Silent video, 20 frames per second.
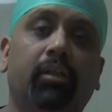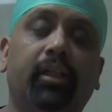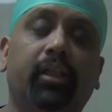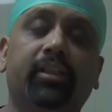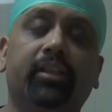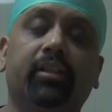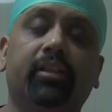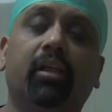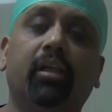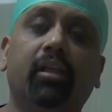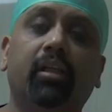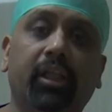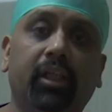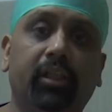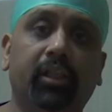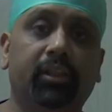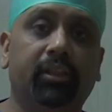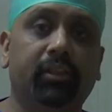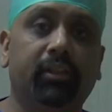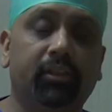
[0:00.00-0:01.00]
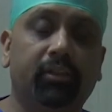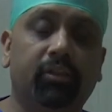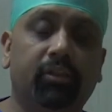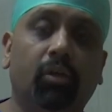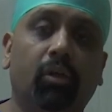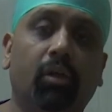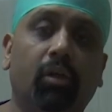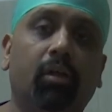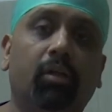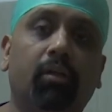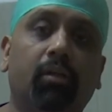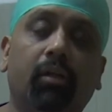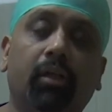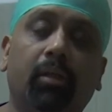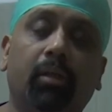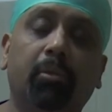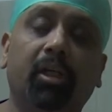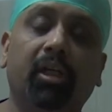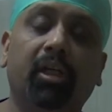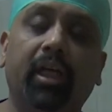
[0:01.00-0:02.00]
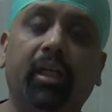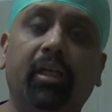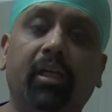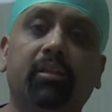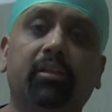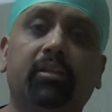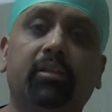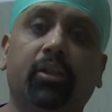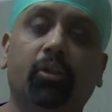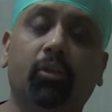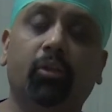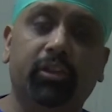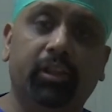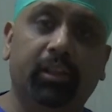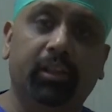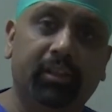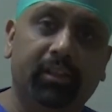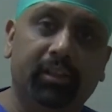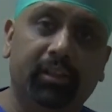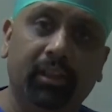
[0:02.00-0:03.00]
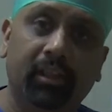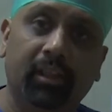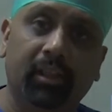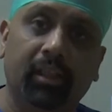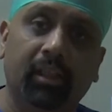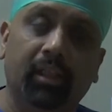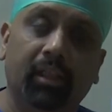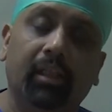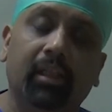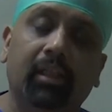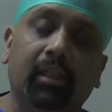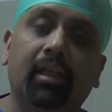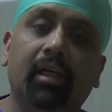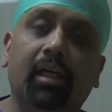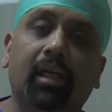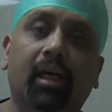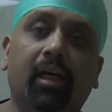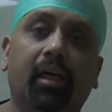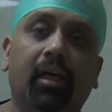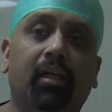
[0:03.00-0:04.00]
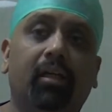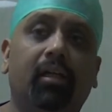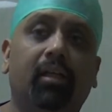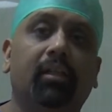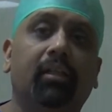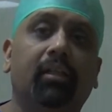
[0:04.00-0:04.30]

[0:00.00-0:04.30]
disc herniations or lumbar canal stenosis are